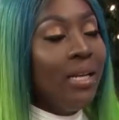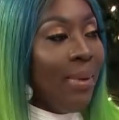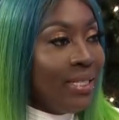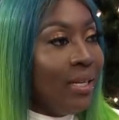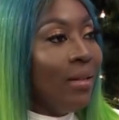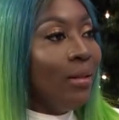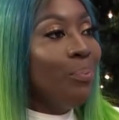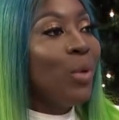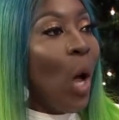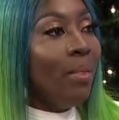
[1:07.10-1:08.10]
I did my
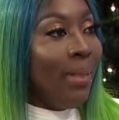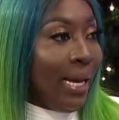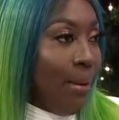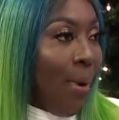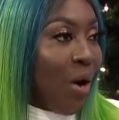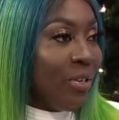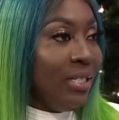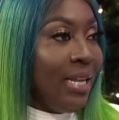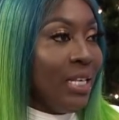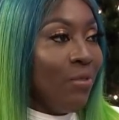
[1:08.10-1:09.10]
single called Black Hypocrisy.
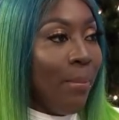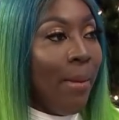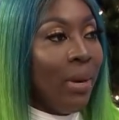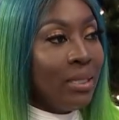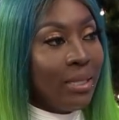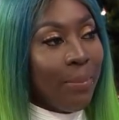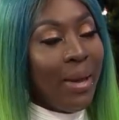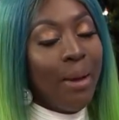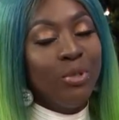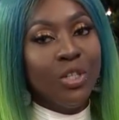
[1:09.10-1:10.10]
Mm -hmm. That's mm-hmm. from my mixtape
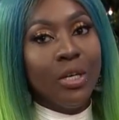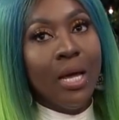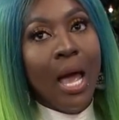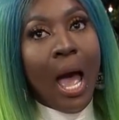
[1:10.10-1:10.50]
Captured.